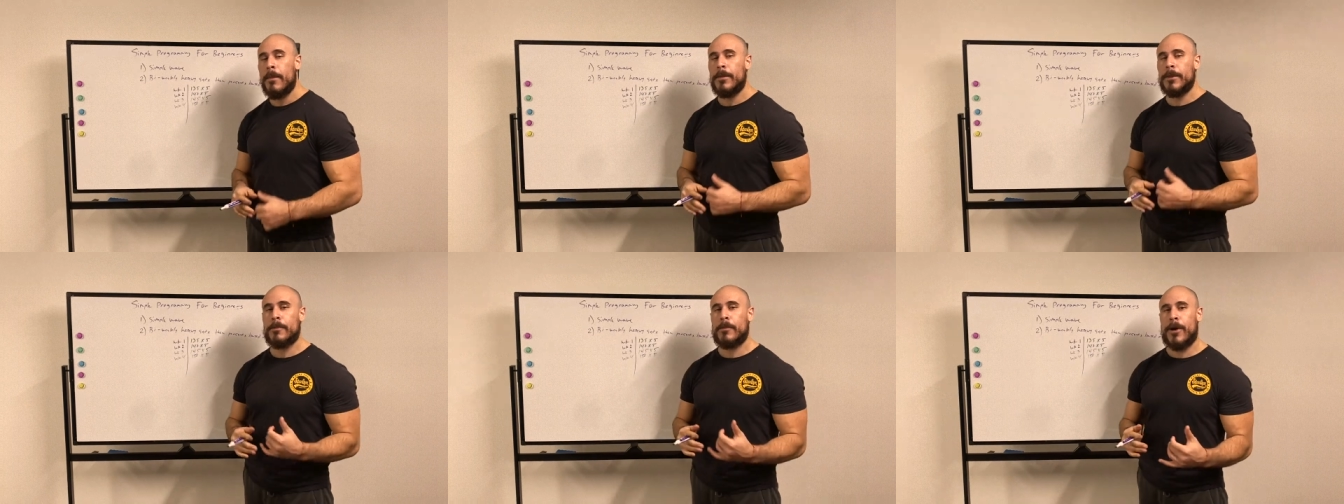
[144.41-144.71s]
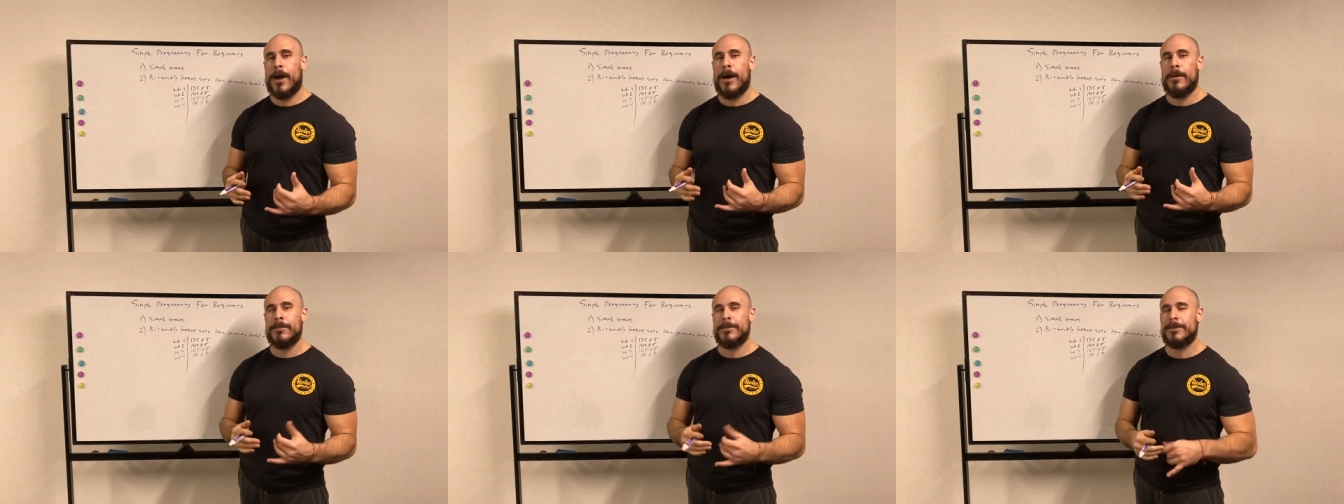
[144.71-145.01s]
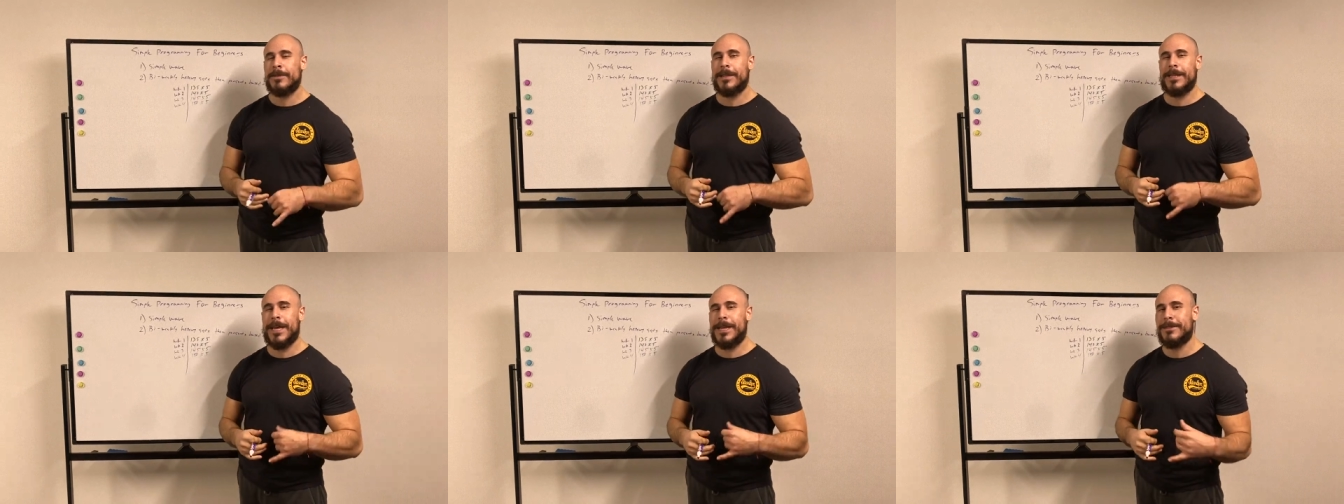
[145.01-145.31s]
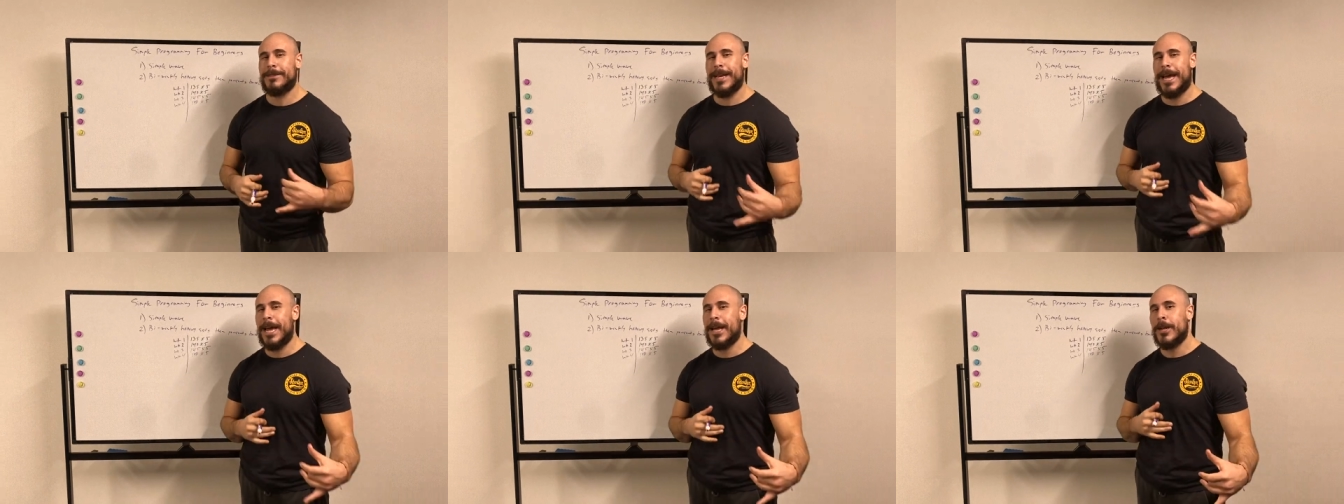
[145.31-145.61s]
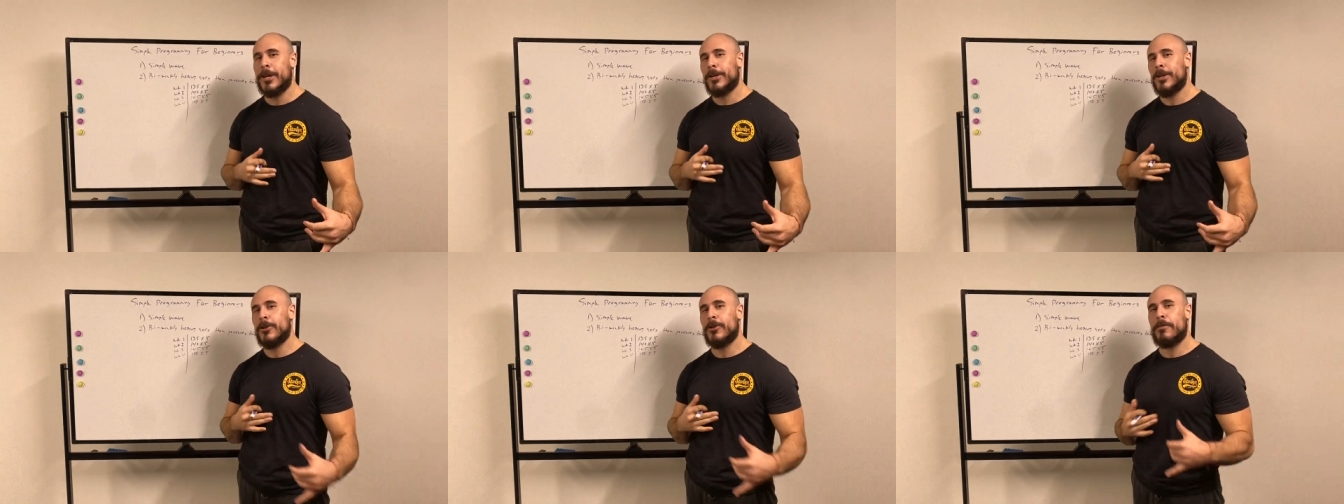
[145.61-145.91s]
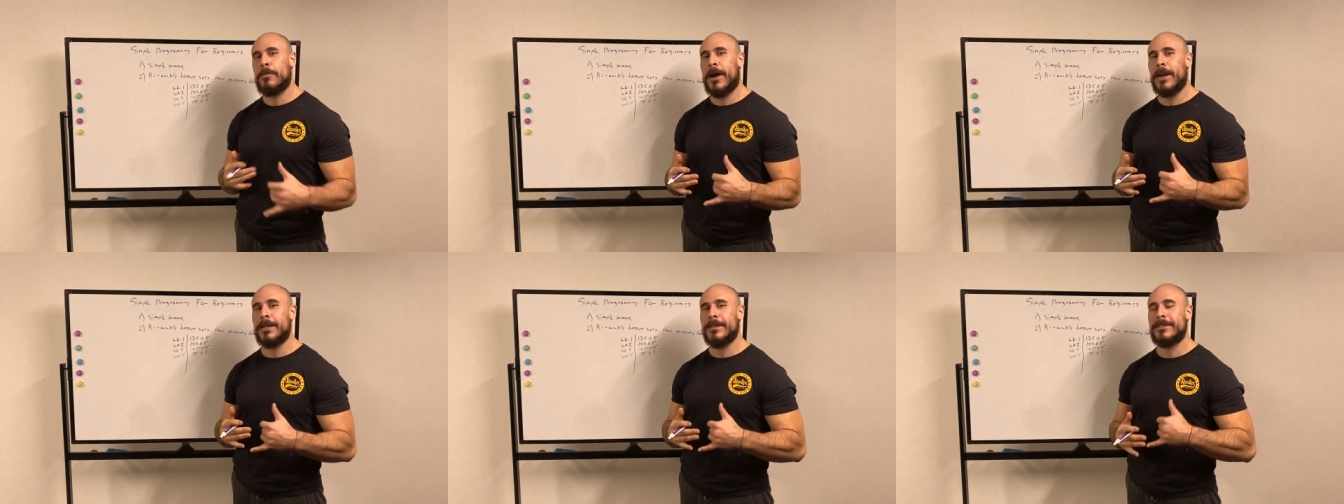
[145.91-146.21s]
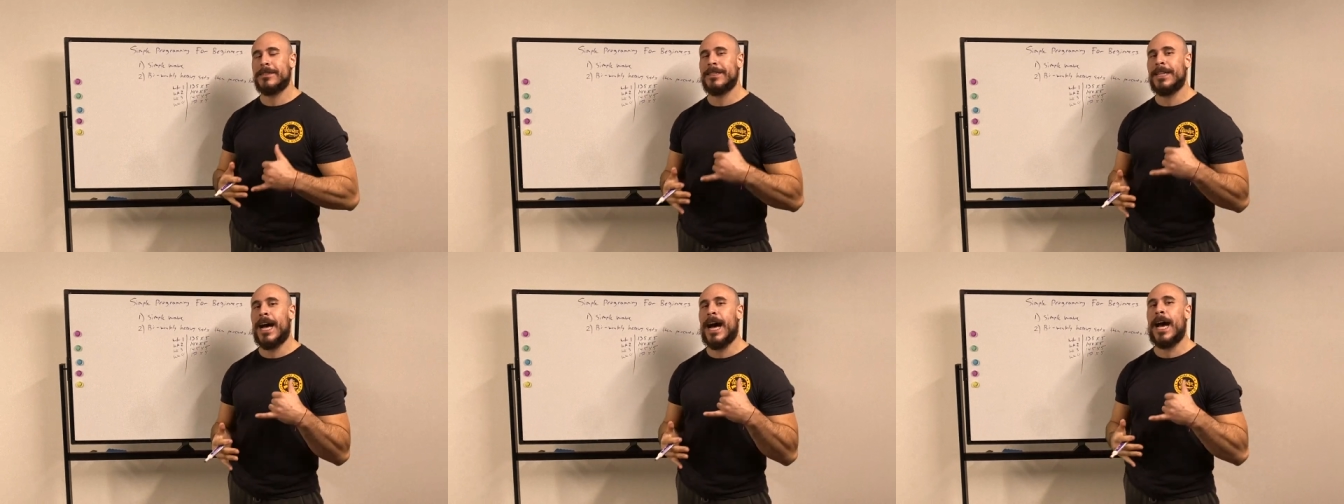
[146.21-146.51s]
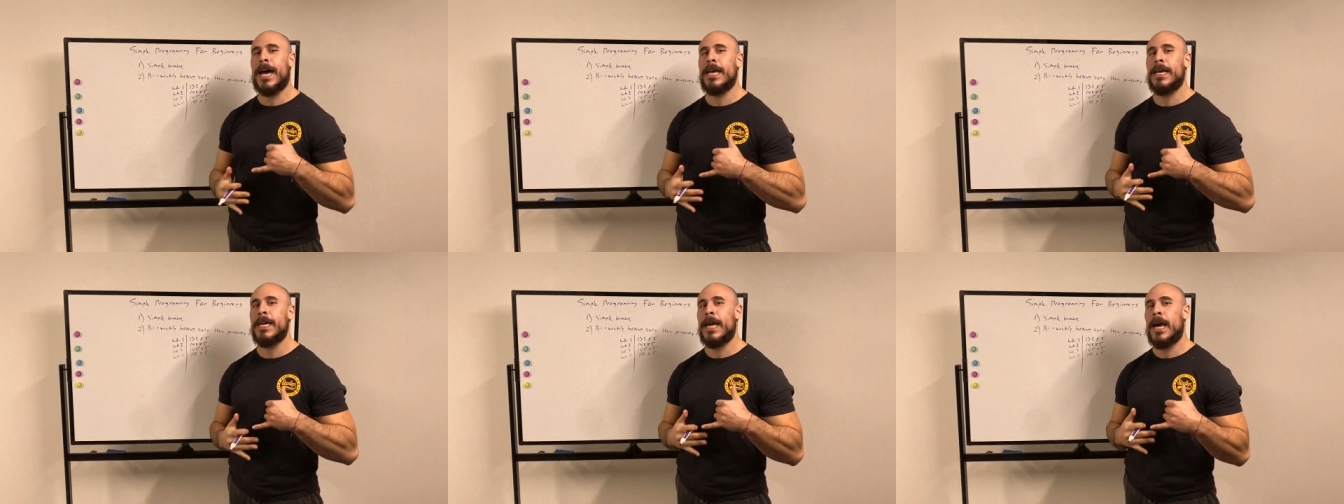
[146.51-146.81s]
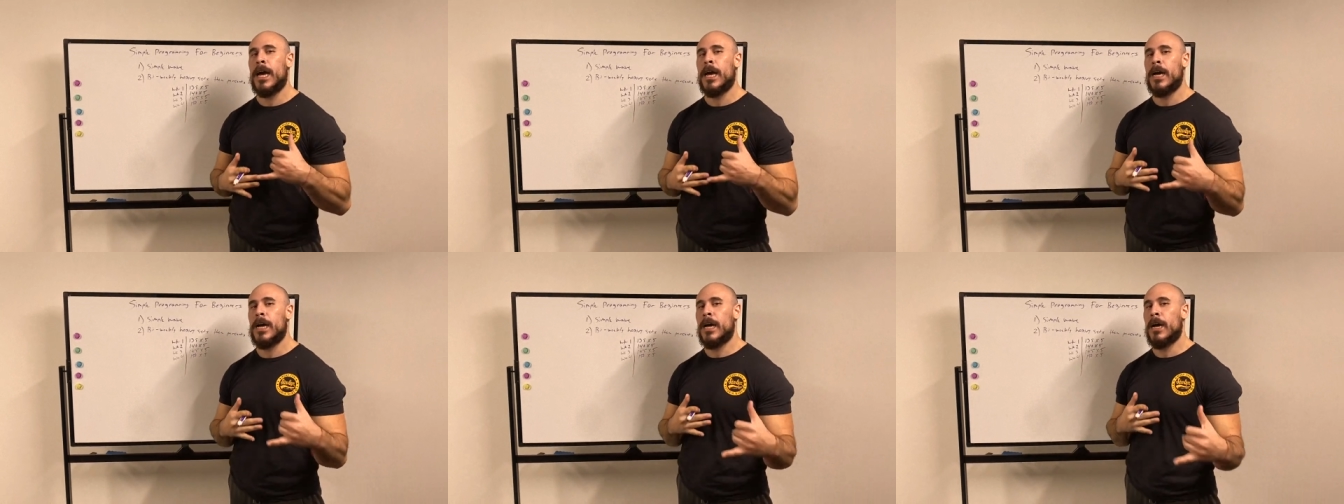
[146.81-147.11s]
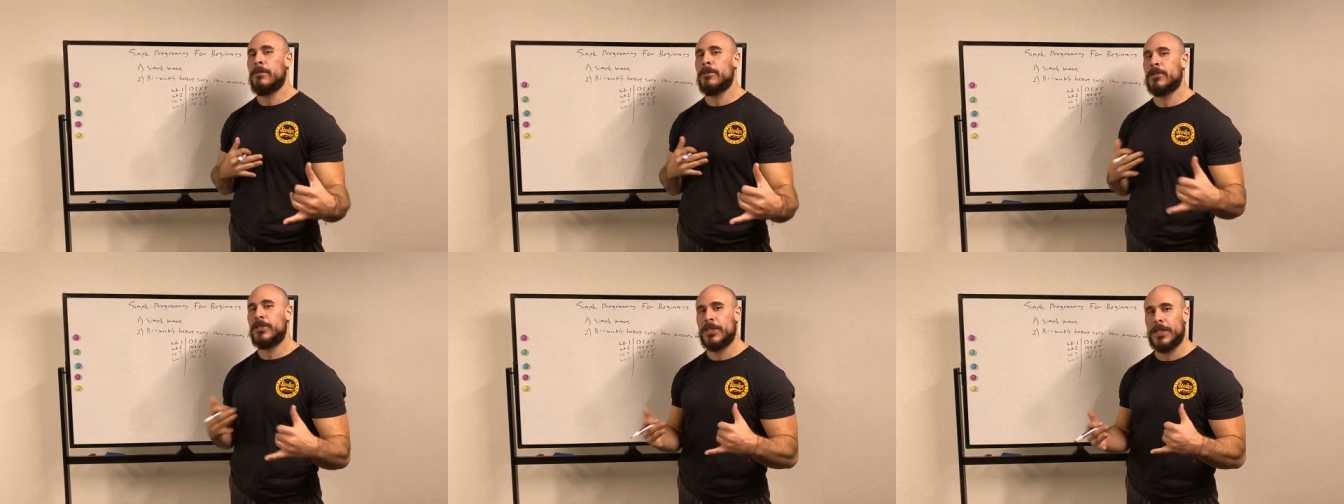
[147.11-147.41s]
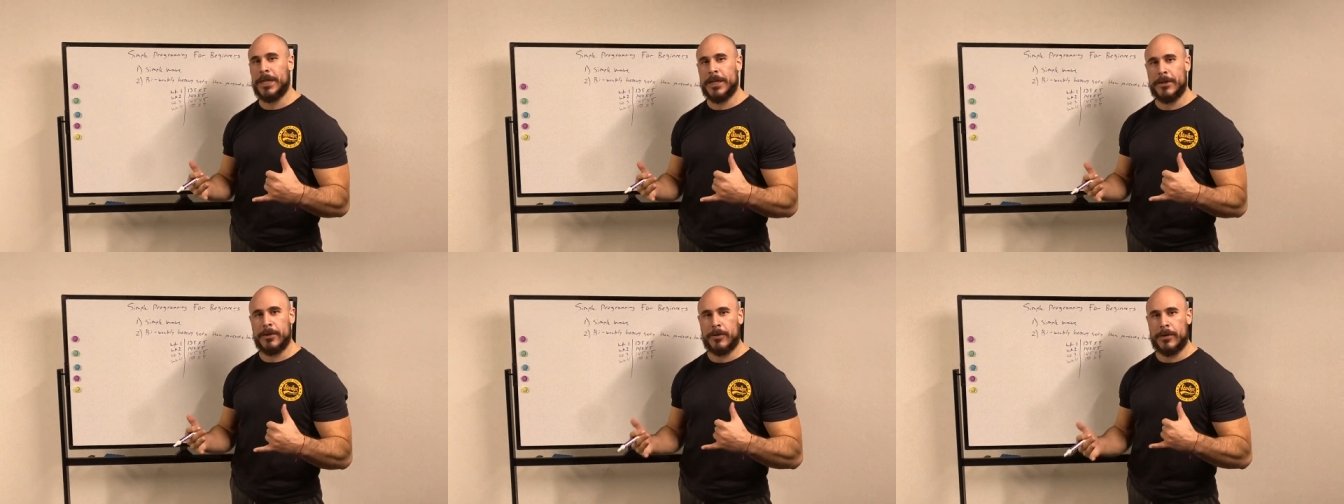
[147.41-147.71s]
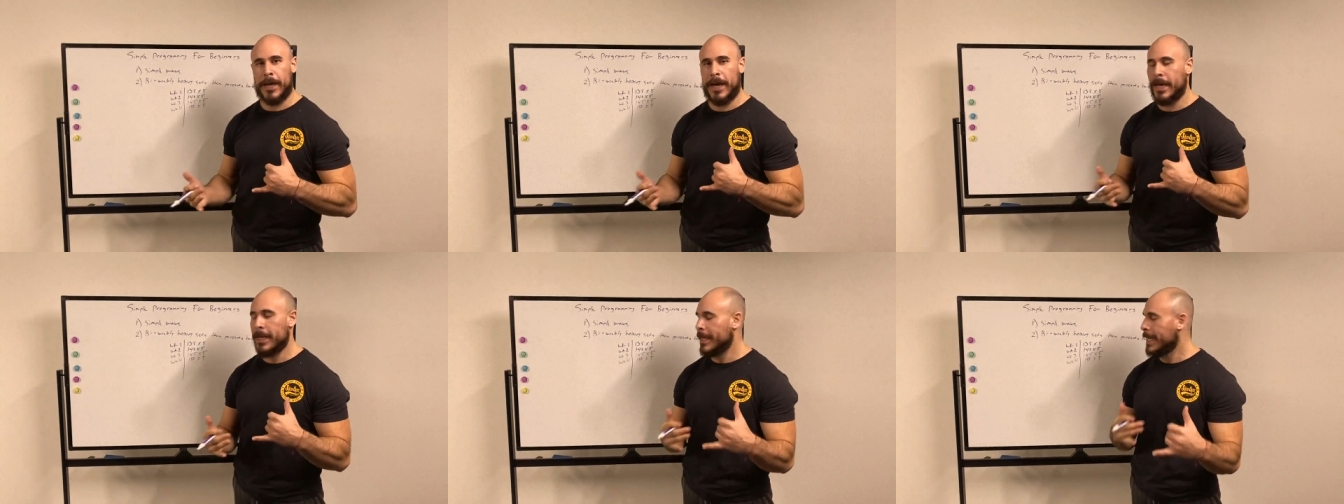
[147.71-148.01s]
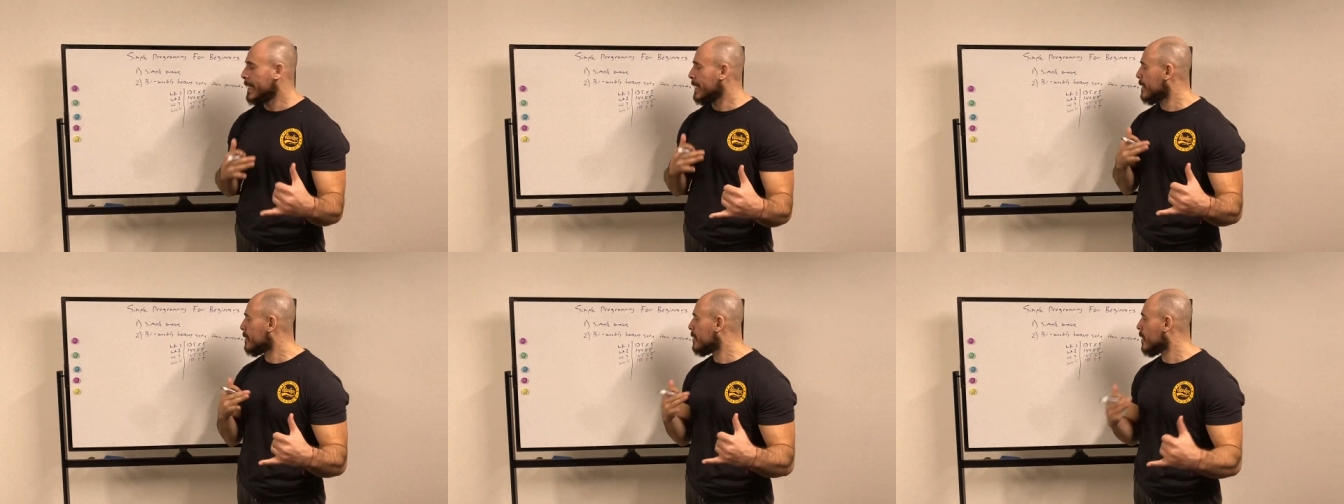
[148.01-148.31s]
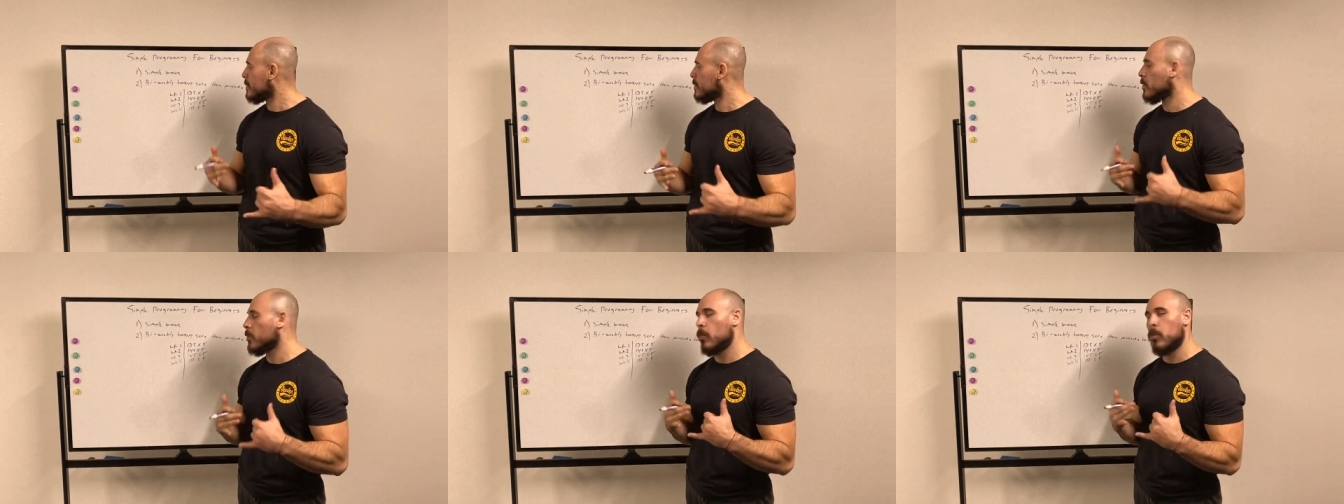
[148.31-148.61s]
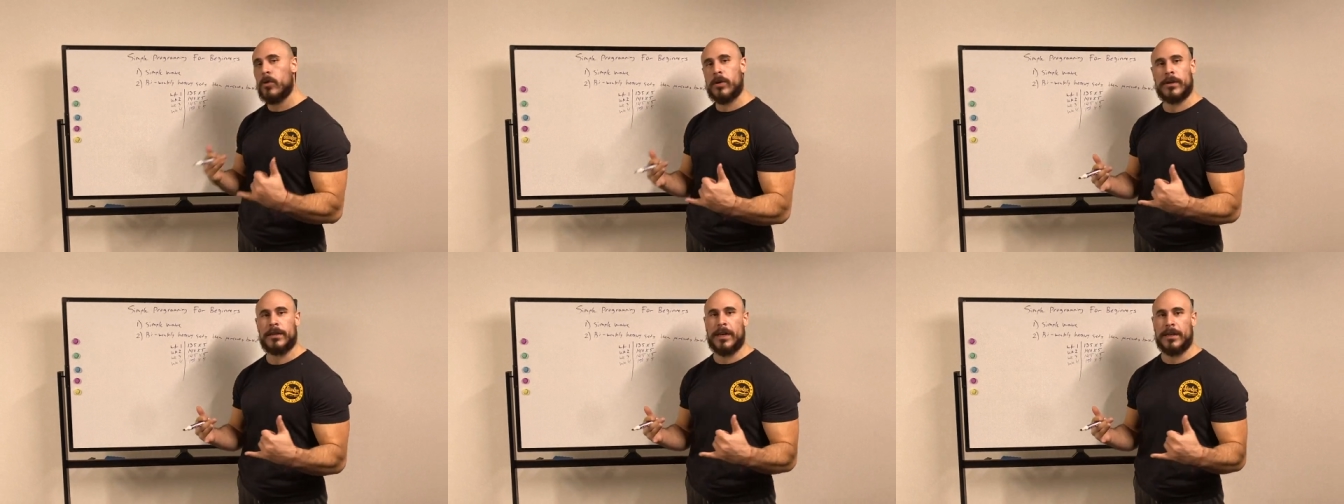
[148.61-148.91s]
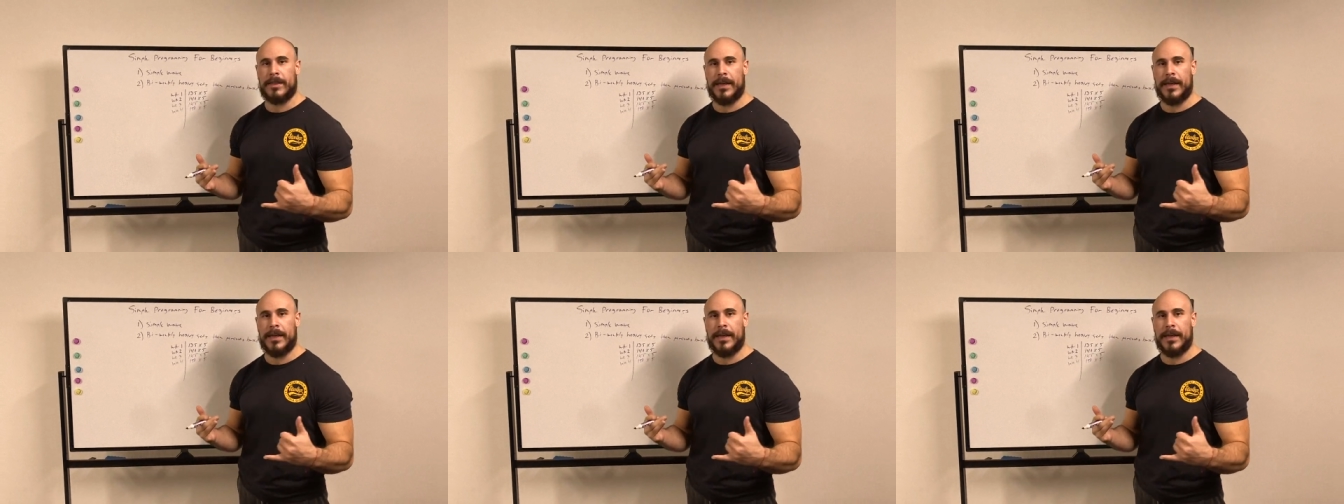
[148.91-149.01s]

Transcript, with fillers: But the problem is that, that your body's not a machine, okay? And it doesn't work like